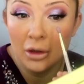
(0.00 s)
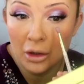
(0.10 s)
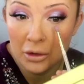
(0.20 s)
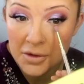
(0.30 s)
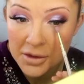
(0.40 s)

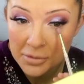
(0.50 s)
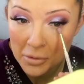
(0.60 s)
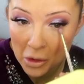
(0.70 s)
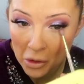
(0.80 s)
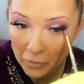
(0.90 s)
on a
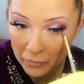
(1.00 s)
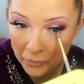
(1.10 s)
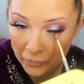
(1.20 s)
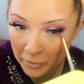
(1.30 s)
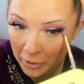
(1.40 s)
small
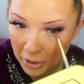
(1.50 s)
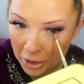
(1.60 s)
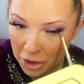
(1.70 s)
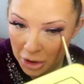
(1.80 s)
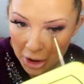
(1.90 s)
fluffy
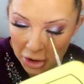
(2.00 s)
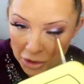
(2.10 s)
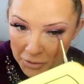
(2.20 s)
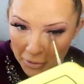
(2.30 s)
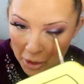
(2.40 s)
brush and
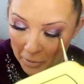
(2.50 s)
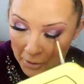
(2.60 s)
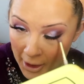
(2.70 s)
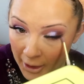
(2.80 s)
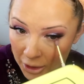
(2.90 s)
just
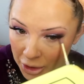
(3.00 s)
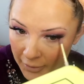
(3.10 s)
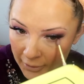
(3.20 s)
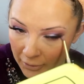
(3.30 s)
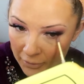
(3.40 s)
pop that
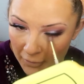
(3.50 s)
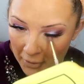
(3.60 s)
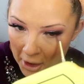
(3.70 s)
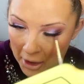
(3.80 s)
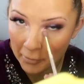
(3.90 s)
gently under
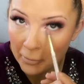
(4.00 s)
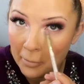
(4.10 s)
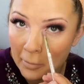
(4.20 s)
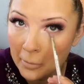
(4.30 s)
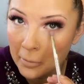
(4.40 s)
there.
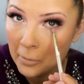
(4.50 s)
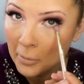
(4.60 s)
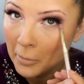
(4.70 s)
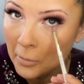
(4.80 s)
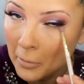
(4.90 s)

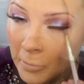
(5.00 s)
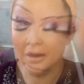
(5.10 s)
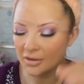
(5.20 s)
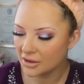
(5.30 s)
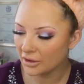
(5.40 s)

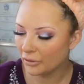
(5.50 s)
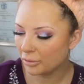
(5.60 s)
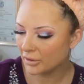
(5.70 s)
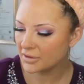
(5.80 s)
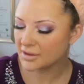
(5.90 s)
So for
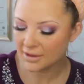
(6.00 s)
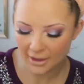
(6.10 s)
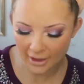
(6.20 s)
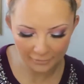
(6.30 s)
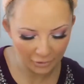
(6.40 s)
bronzer
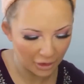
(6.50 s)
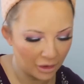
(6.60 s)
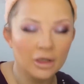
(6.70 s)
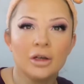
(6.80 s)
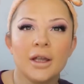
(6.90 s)
today, I'm going
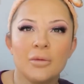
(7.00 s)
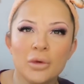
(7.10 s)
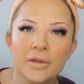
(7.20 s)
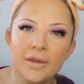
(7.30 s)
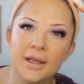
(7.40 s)
to go in
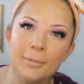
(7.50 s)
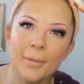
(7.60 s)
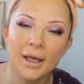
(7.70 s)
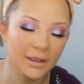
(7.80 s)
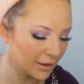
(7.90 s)
with the
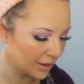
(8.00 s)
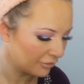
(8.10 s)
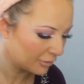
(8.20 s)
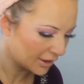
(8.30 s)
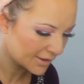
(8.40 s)
MAC
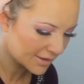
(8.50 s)
Give Me